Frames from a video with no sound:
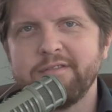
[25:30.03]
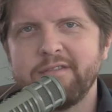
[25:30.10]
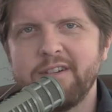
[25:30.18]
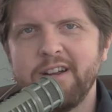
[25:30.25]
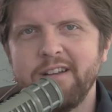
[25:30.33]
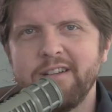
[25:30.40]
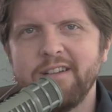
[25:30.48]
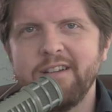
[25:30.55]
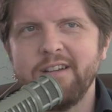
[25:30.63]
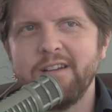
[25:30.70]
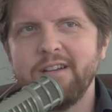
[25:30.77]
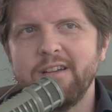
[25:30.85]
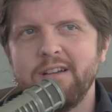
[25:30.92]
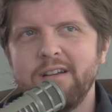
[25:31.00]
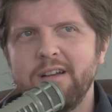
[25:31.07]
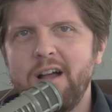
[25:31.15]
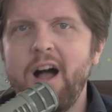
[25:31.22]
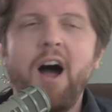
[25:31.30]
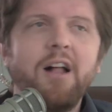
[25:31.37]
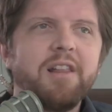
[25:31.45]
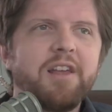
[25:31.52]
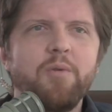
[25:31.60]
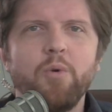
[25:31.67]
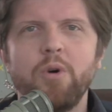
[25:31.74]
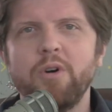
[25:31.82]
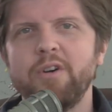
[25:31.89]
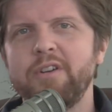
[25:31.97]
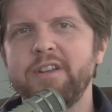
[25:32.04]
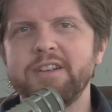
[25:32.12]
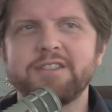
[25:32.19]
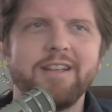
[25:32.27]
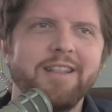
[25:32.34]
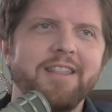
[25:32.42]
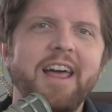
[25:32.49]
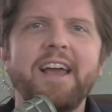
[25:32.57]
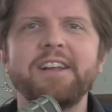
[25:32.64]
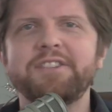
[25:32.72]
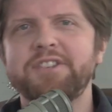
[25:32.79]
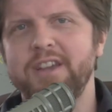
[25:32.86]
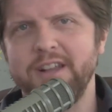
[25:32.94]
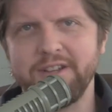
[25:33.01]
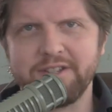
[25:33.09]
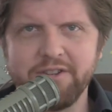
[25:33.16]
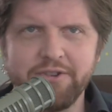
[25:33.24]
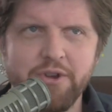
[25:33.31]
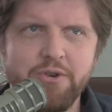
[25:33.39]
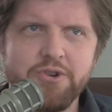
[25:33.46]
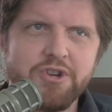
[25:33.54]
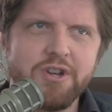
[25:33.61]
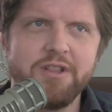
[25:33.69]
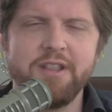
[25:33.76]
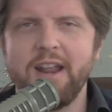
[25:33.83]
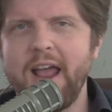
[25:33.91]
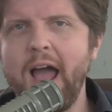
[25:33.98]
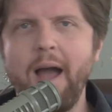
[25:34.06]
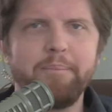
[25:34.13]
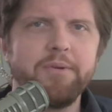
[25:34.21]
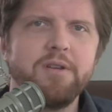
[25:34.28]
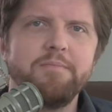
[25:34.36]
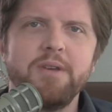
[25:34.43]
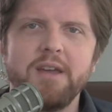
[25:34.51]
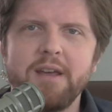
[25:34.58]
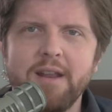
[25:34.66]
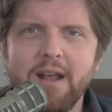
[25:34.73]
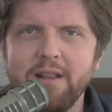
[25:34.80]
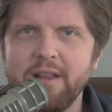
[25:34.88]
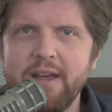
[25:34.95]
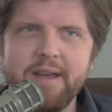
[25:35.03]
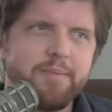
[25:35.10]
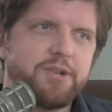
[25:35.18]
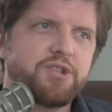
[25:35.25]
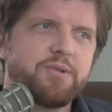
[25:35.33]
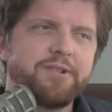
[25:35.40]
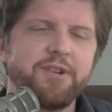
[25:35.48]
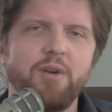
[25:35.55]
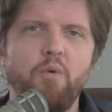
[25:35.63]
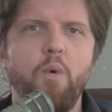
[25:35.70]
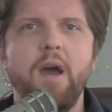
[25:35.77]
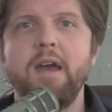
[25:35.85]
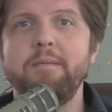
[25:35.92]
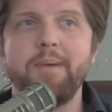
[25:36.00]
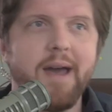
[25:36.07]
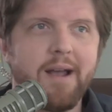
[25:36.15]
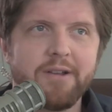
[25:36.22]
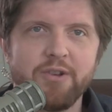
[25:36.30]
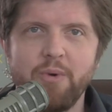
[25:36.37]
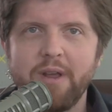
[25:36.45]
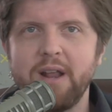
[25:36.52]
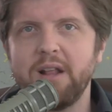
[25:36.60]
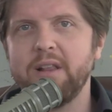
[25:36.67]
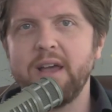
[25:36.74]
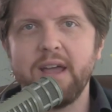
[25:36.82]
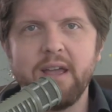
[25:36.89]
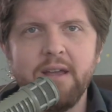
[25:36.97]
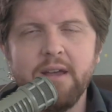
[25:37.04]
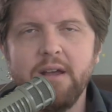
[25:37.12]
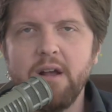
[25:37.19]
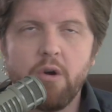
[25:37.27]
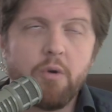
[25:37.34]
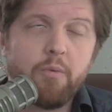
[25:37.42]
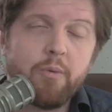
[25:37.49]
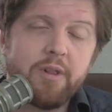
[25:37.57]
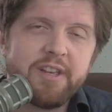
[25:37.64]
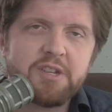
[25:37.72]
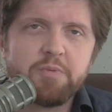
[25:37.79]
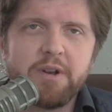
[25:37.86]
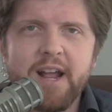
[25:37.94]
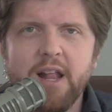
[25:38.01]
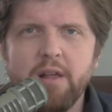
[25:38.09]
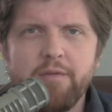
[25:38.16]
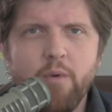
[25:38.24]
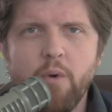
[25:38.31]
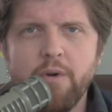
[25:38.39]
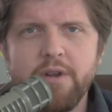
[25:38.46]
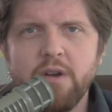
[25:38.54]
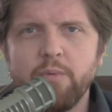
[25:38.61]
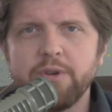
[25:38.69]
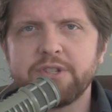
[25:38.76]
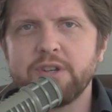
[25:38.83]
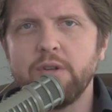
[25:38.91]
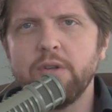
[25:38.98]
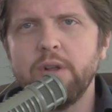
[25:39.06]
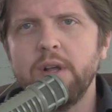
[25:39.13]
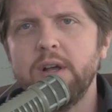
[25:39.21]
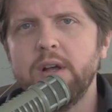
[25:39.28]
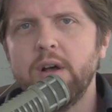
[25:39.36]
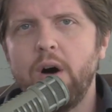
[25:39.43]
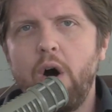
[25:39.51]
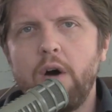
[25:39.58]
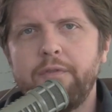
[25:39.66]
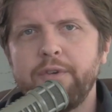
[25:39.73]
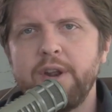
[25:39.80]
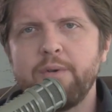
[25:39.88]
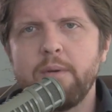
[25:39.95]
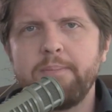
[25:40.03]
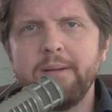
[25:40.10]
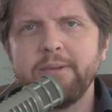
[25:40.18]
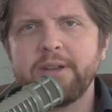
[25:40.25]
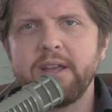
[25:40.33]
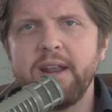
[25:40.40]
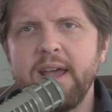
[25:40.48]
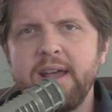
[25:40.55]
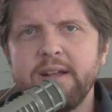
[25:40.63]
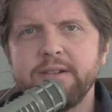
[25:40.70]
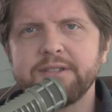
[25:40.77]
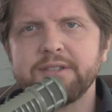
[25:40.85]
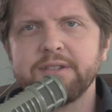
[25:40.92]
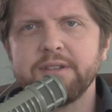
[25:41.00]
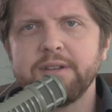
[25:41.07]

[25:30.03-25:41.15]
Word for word: Right? Hollywood is a legacy institution that happened to be in LA, but stretching way back to when LA, or at least when California, was still often in Republican hands.